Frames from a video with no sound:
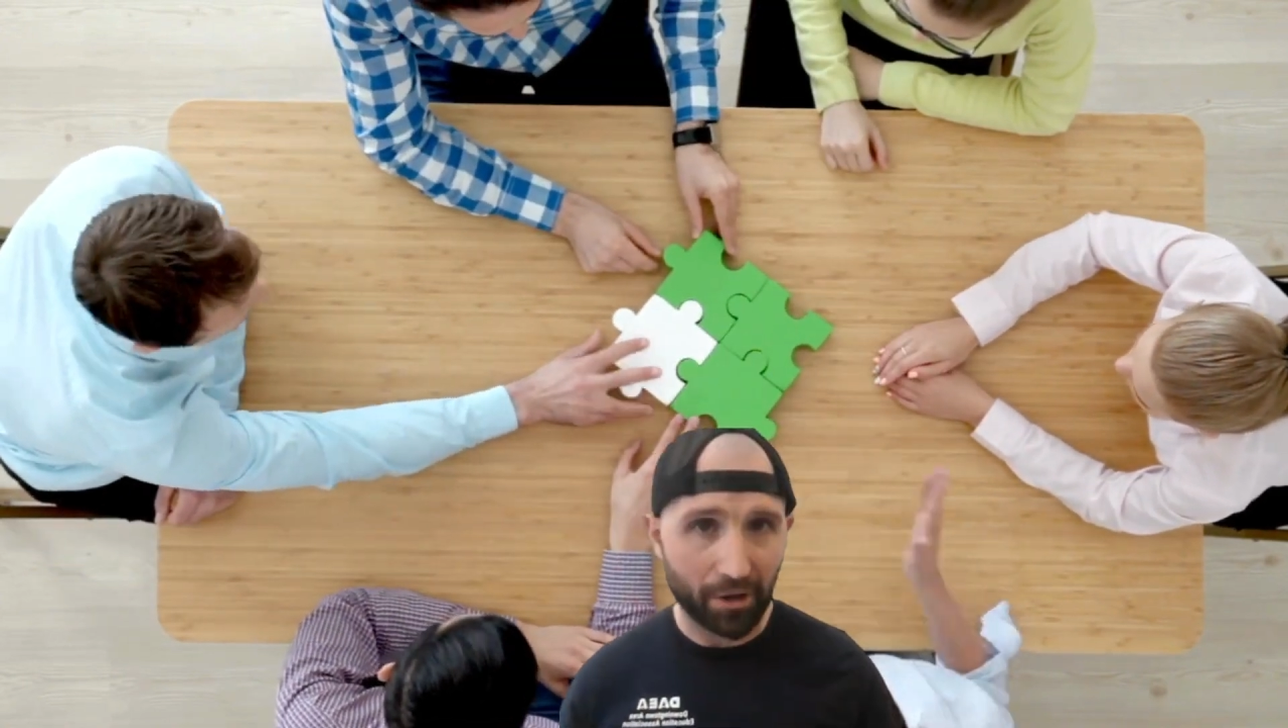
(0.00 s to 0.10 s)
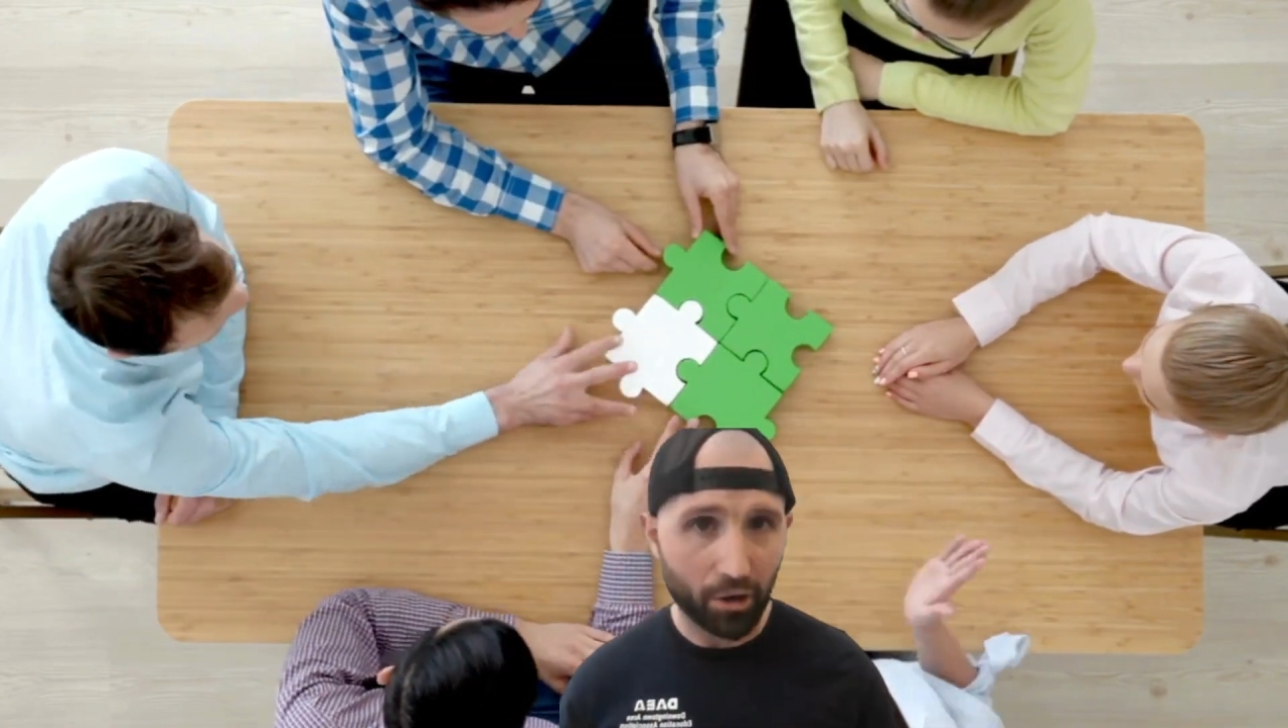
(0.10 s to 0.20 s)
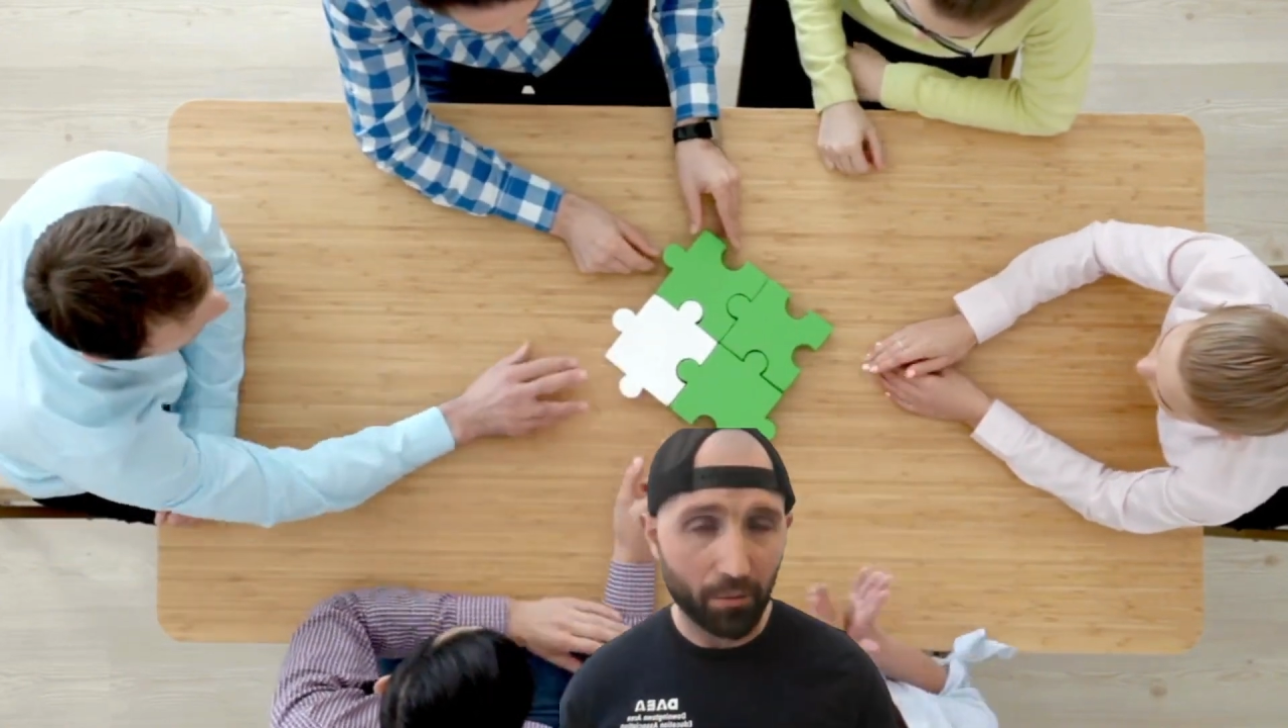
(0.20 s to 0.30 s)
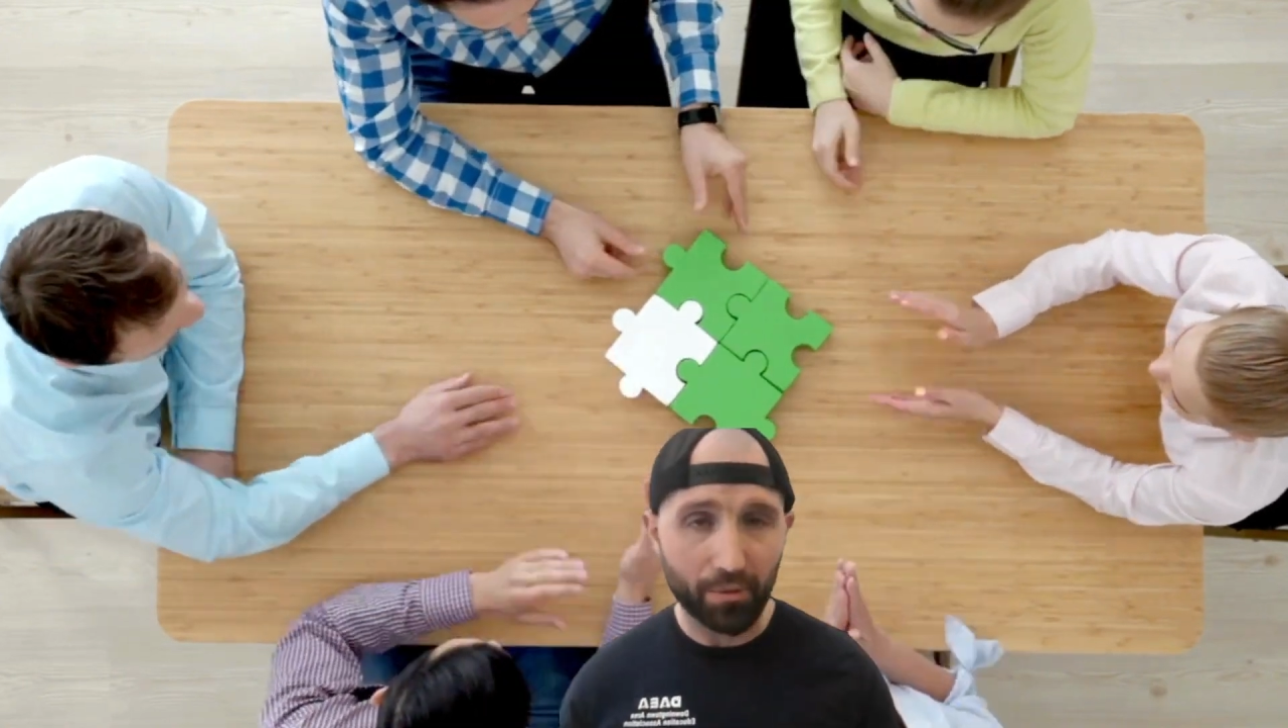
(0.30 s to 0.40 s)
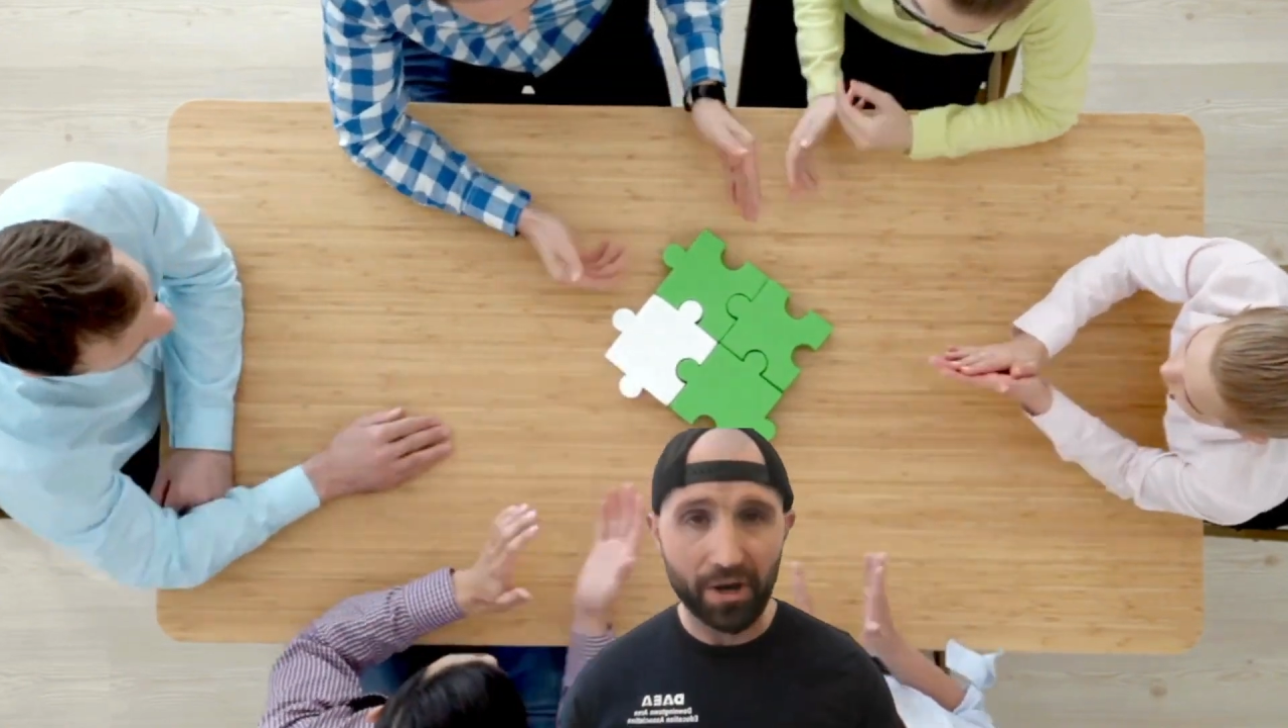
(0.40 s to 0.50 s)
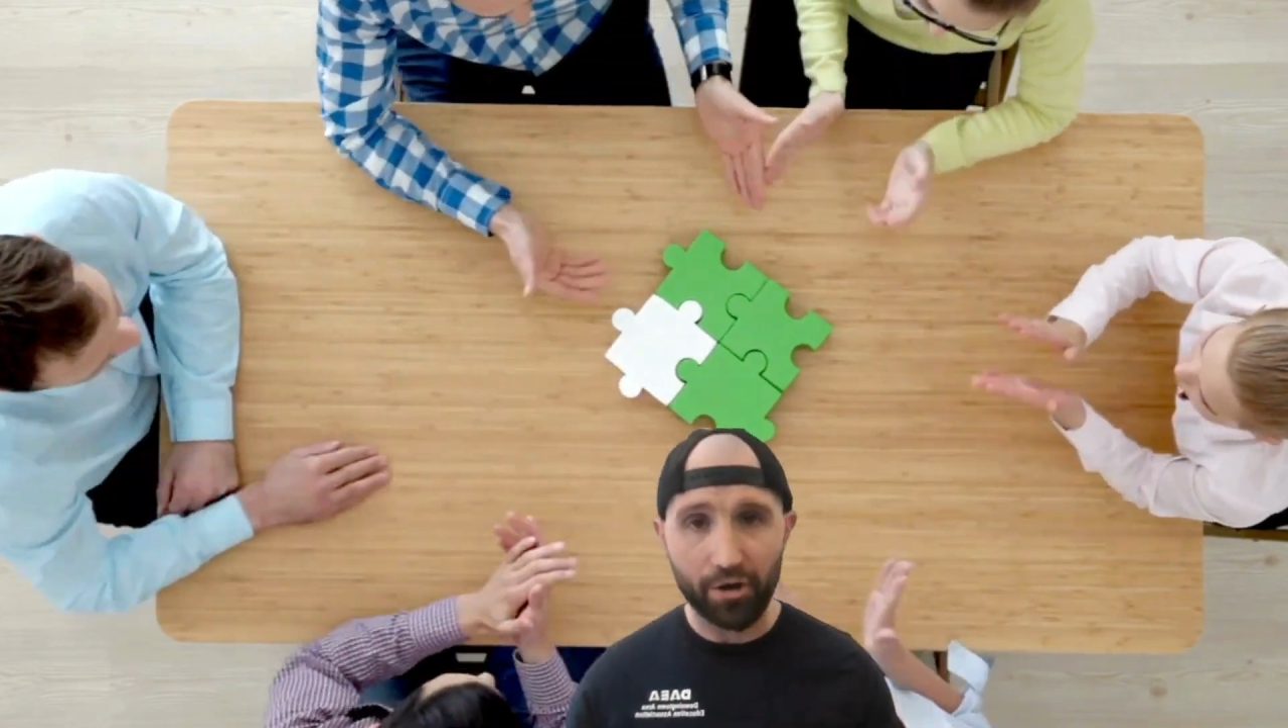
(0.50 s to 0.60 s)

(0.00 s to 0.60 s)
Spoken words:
culprit and